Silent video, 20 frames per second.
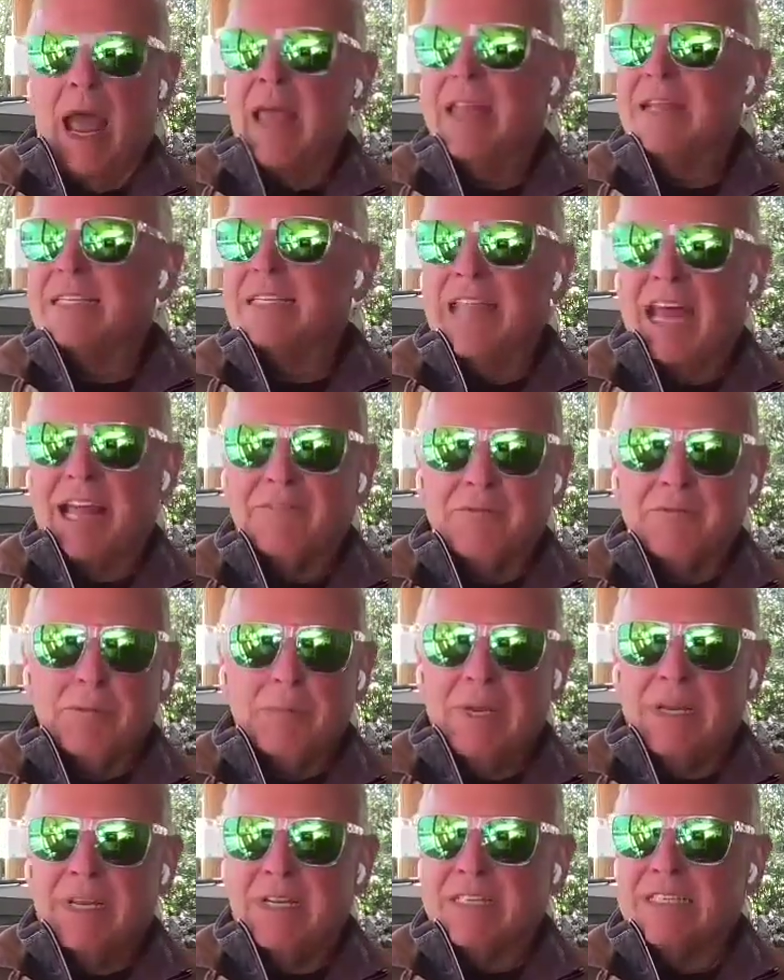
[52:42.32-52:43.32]
It's not for
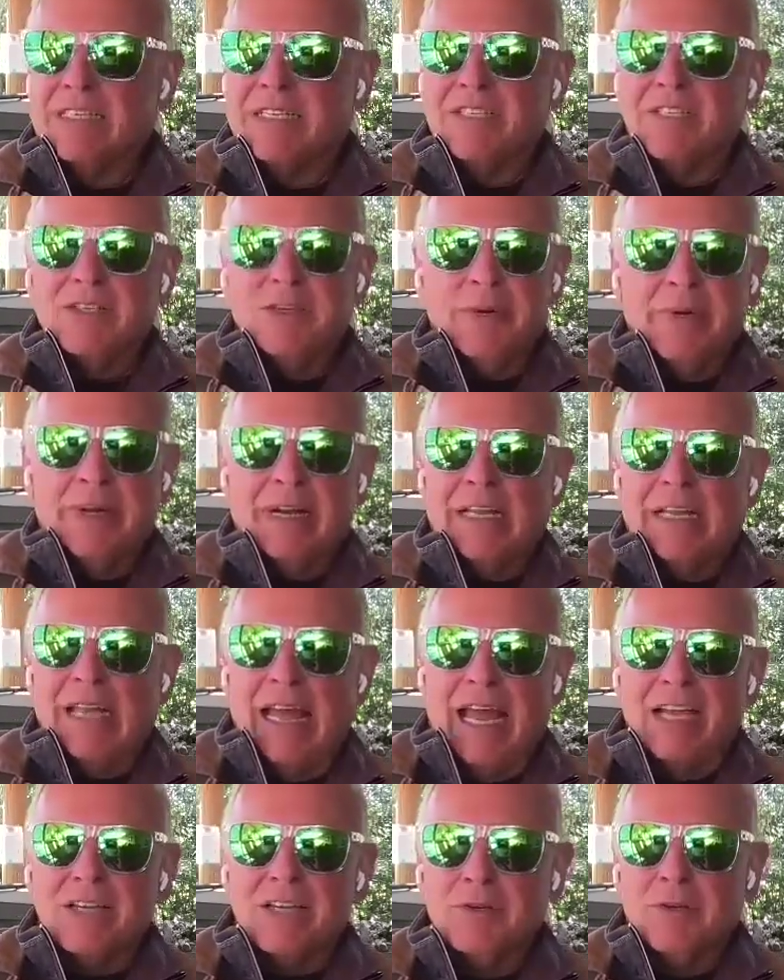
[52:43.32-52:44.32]
me to sit you in a
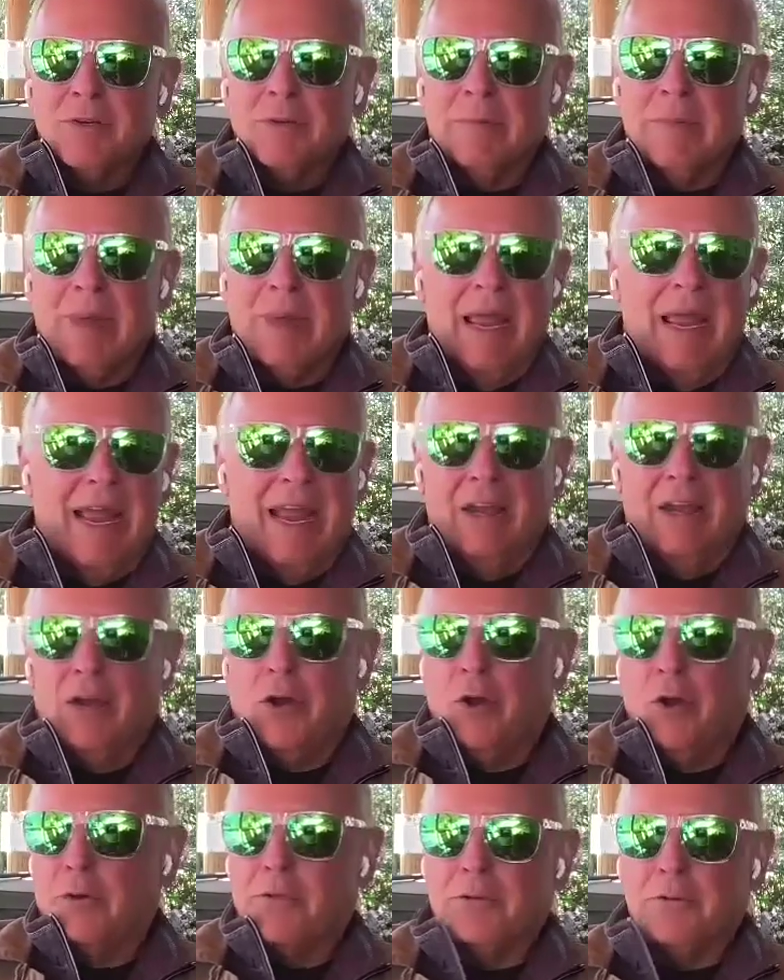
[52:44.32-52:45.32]
classroom and
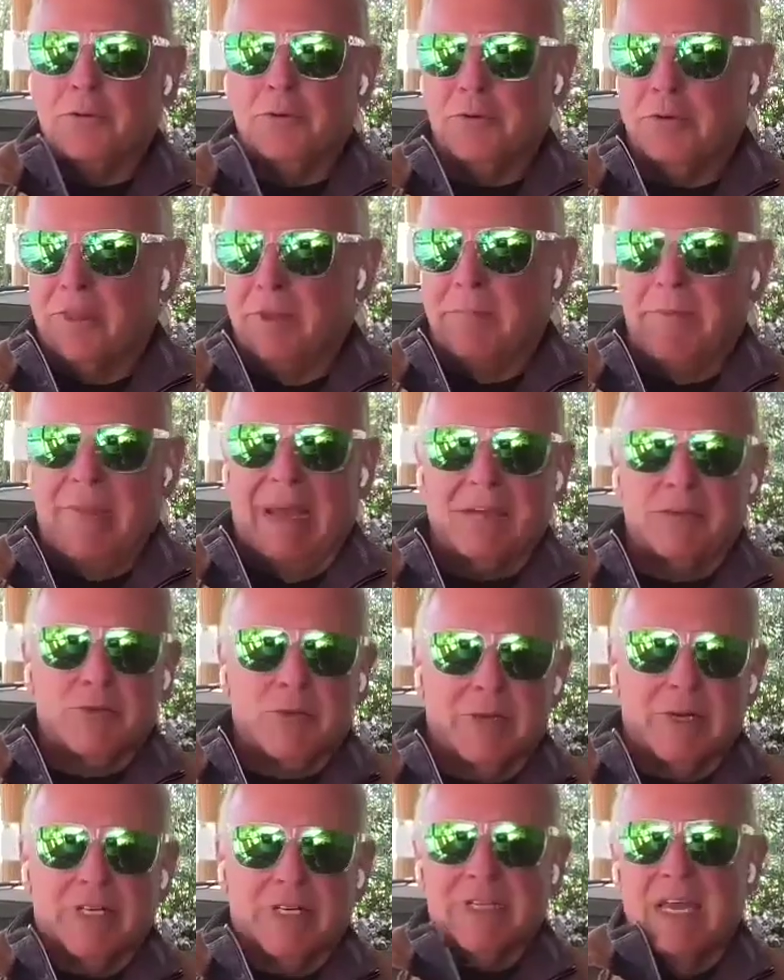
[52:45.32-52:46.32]
go through the
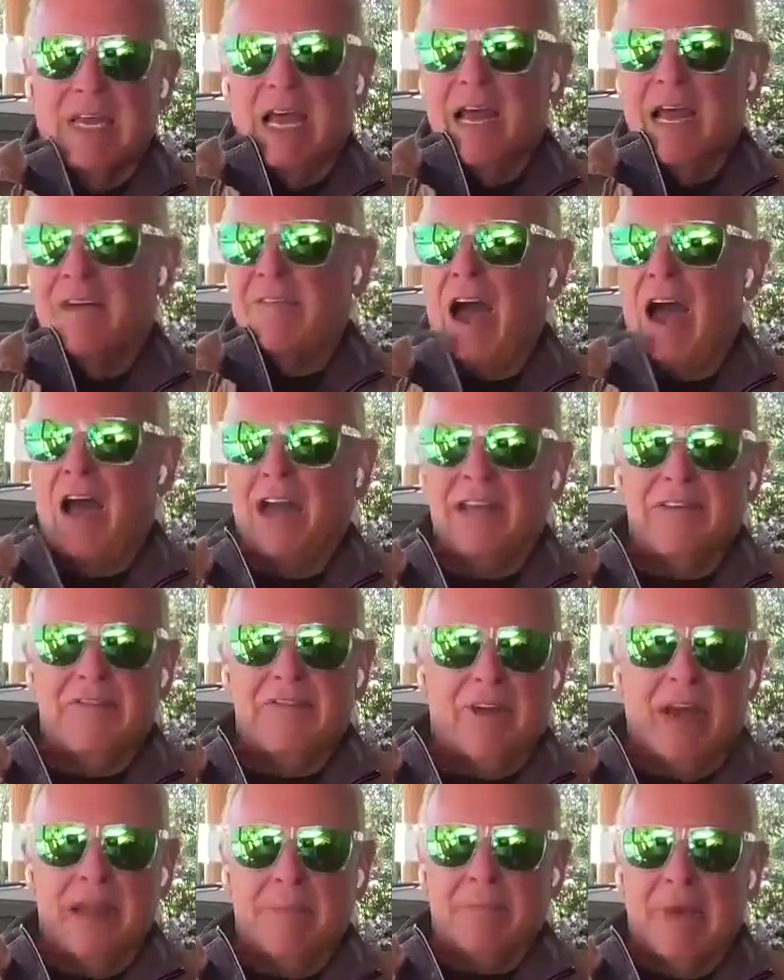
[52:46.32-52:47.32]
metrics of how you
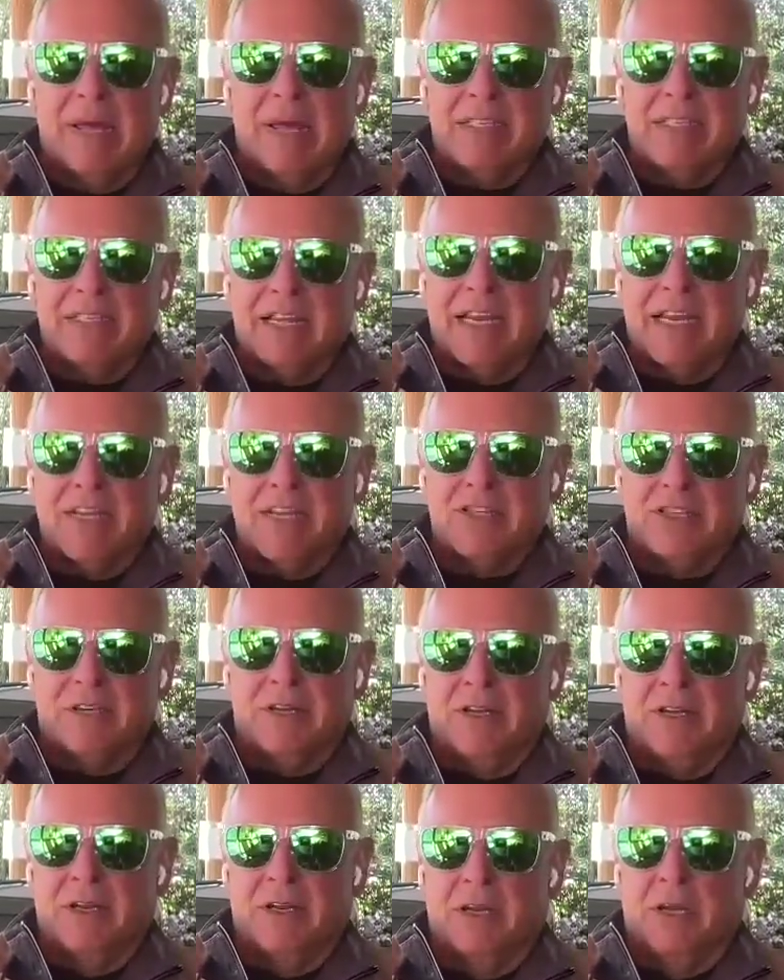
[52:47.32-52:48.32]
find meditation.
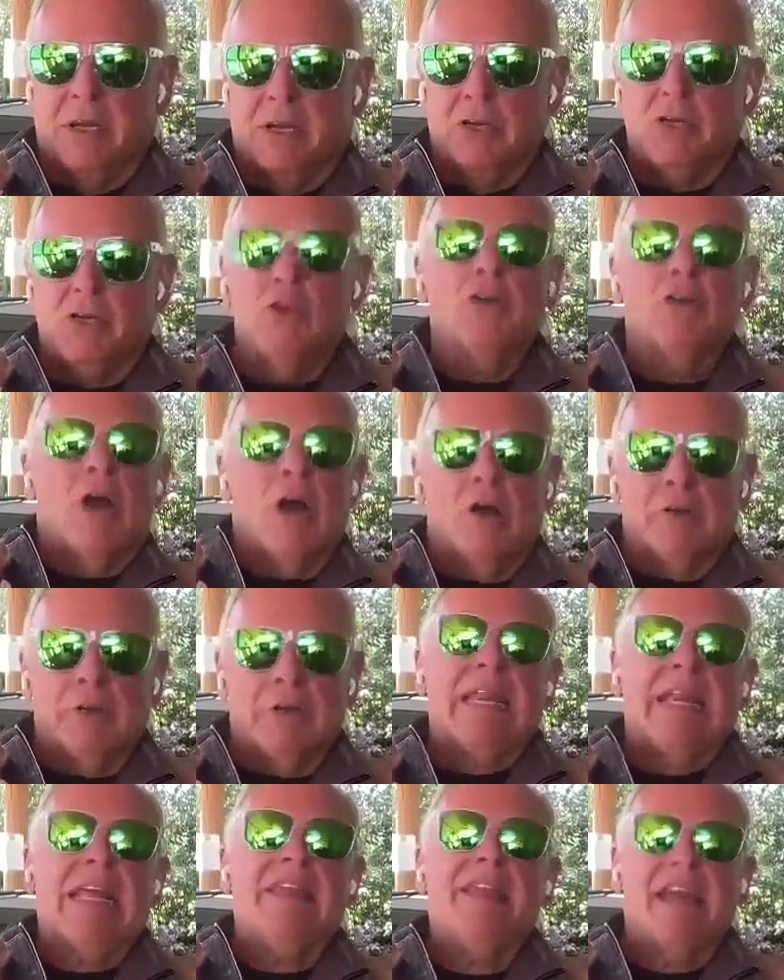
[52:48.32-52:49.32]
You're
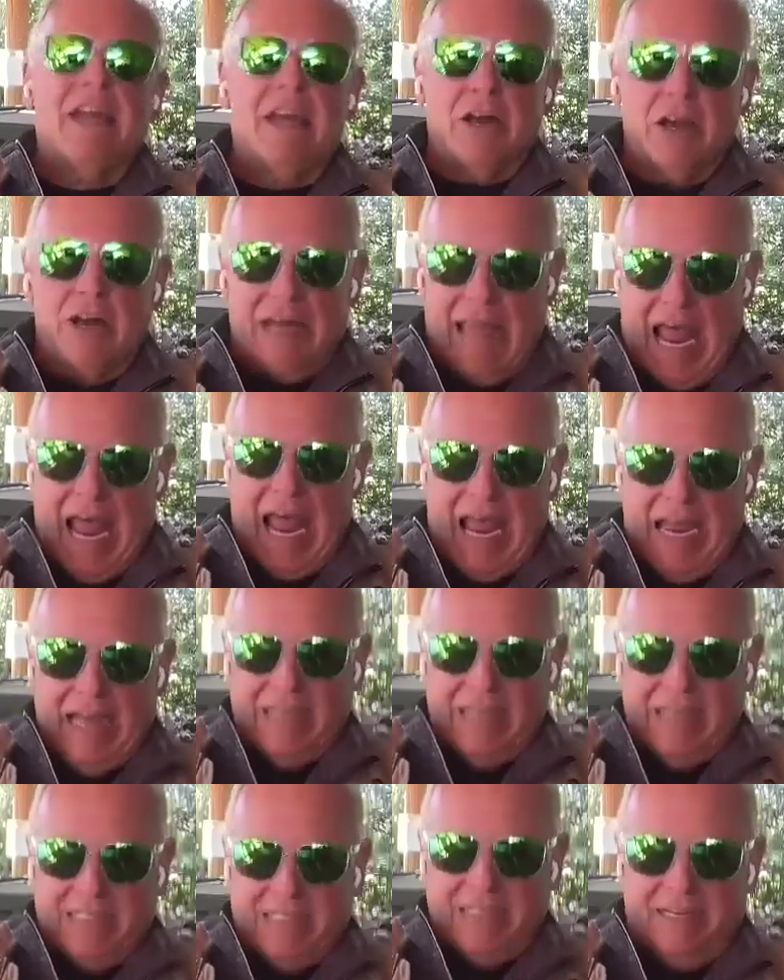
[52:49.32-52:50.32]
already there,
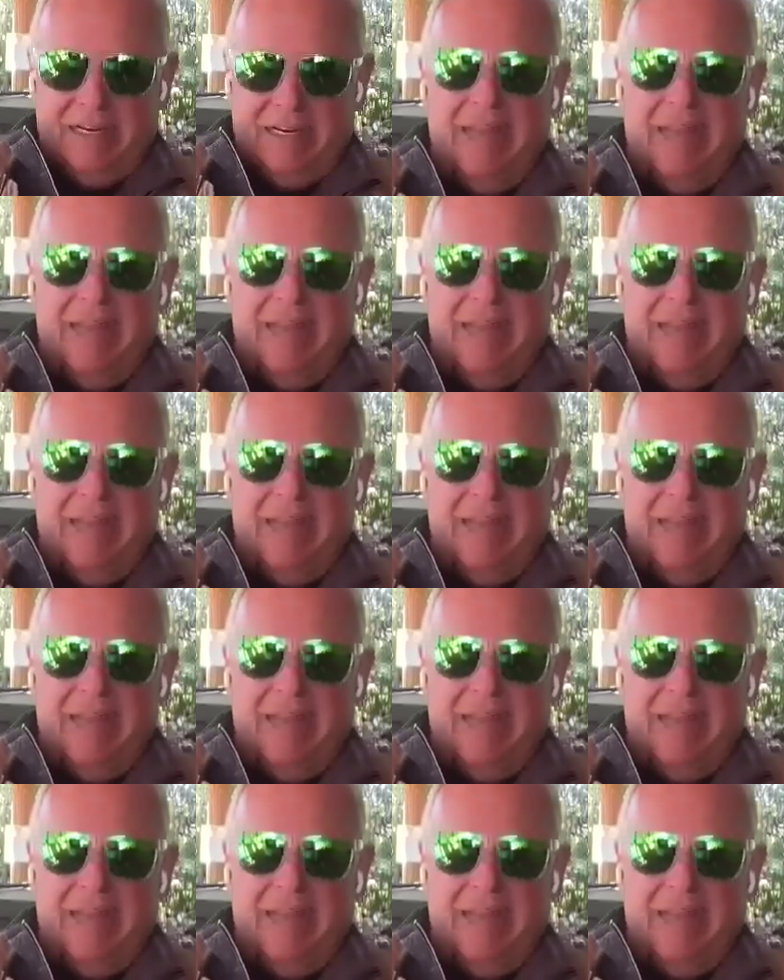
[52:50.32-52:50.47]
guys.